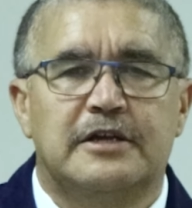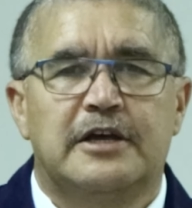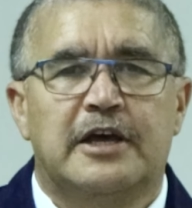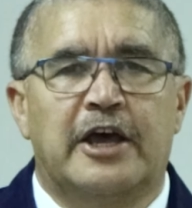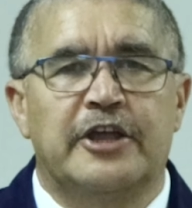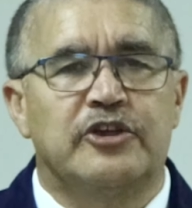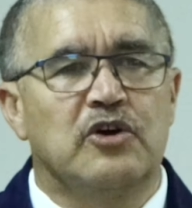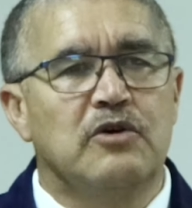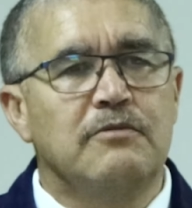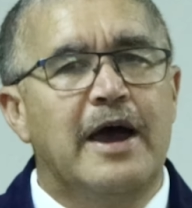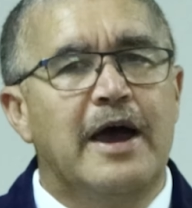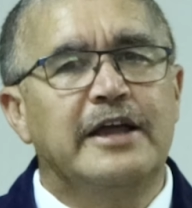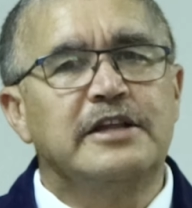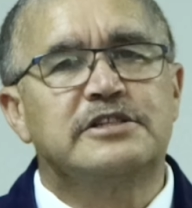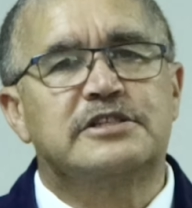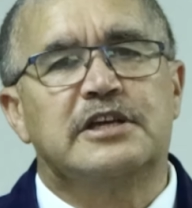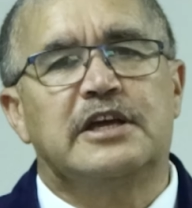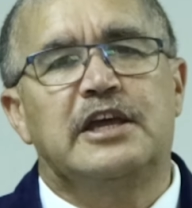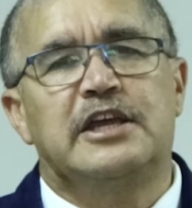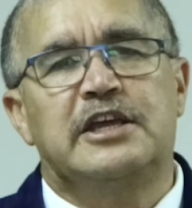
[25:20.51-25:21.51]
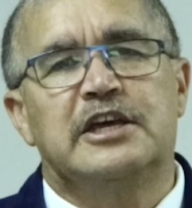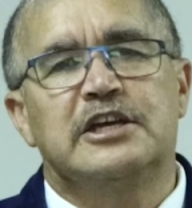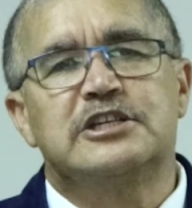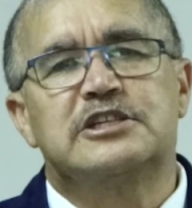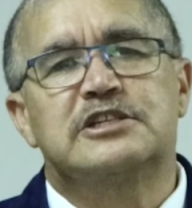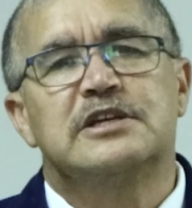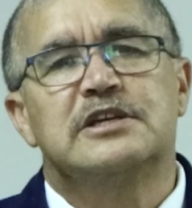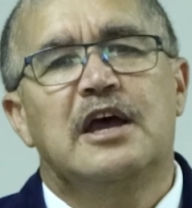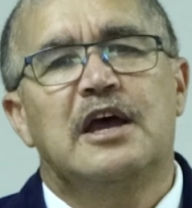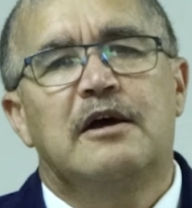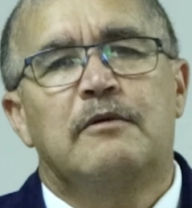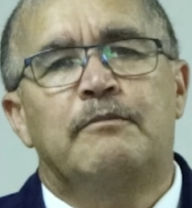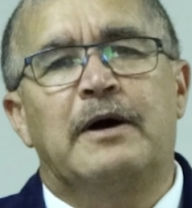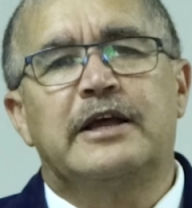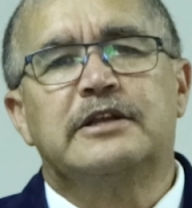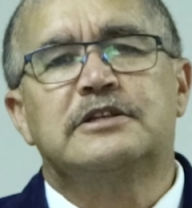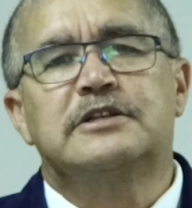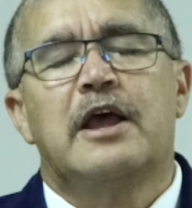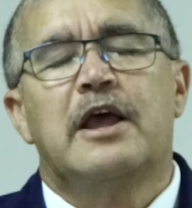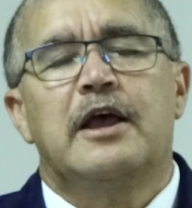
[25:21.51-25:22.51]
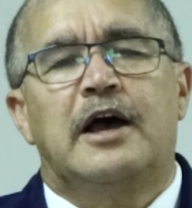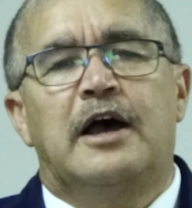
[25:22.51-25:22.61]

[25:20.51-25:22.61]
And you might say, yes, but